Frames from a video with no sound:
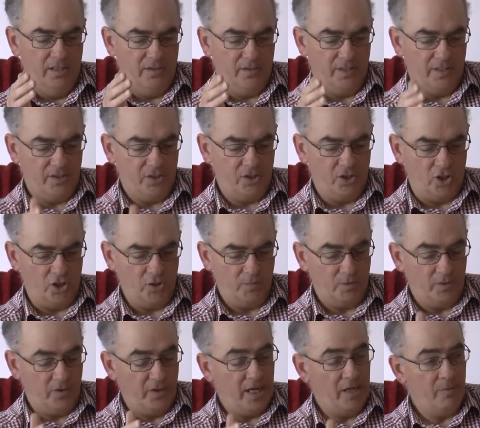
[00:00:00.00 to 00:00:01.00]
this gospel,
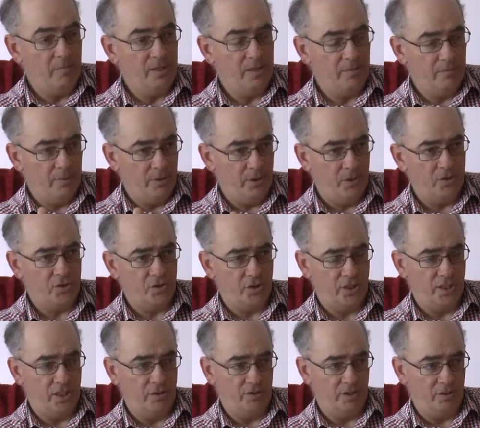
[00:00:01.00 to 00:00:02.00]
now being
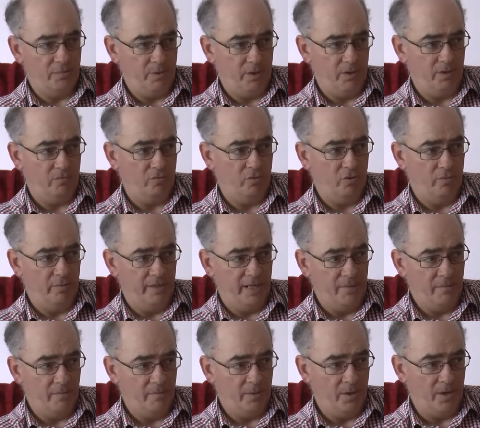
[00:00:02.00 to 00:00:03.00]
persecuted by the Roman
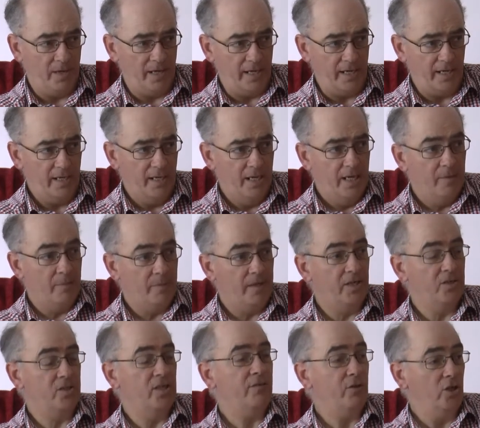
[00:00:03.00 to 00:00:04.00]
Empire.
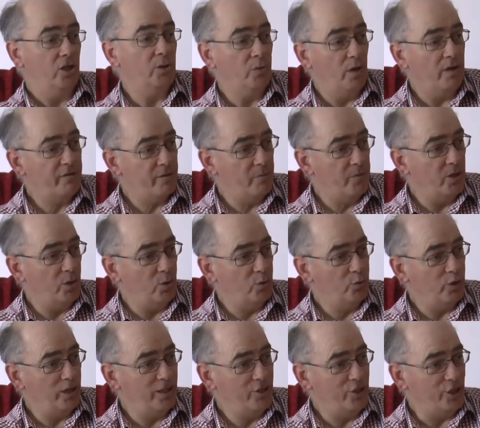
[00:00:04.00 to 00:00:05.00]
Because they've gone away from the old
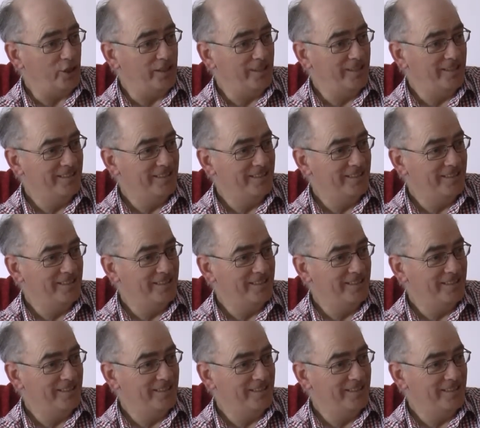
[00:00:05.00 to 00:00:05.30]
religion.